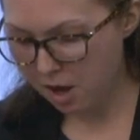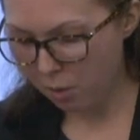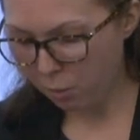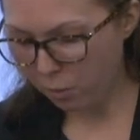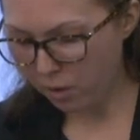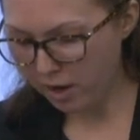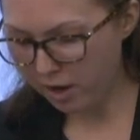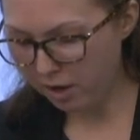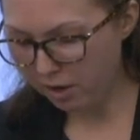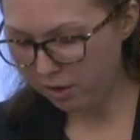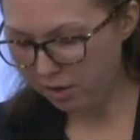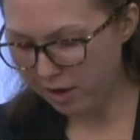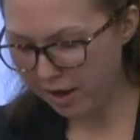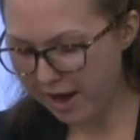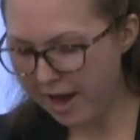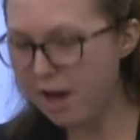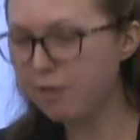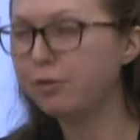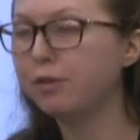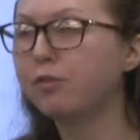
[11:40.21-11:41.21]
while
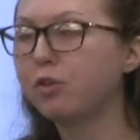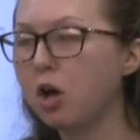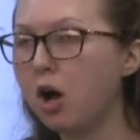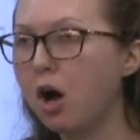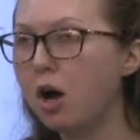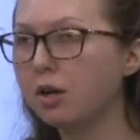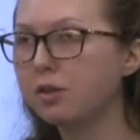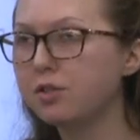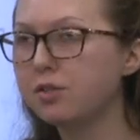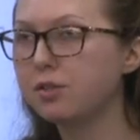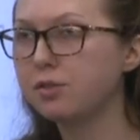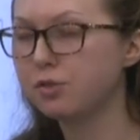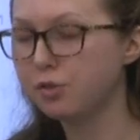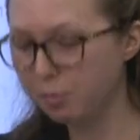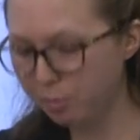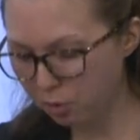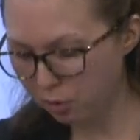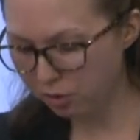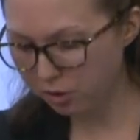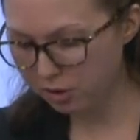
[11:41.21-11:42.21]
half of Cox
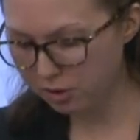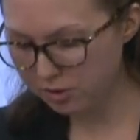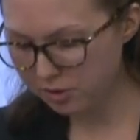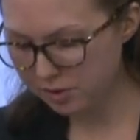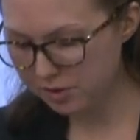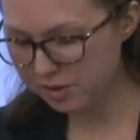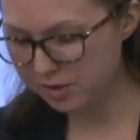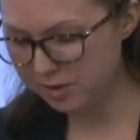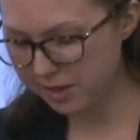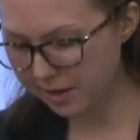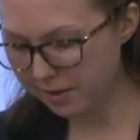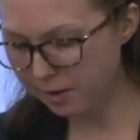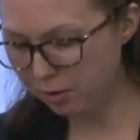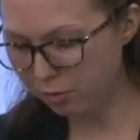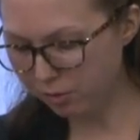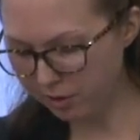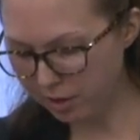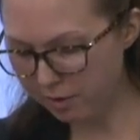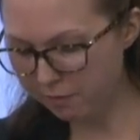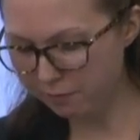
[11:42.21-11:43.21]
supporters say they
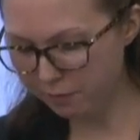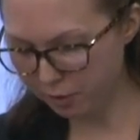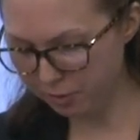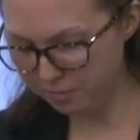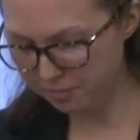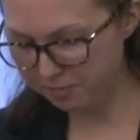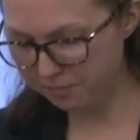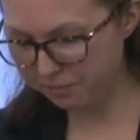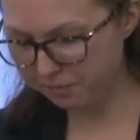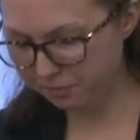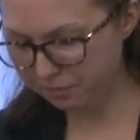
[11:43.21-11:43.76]
will not vote.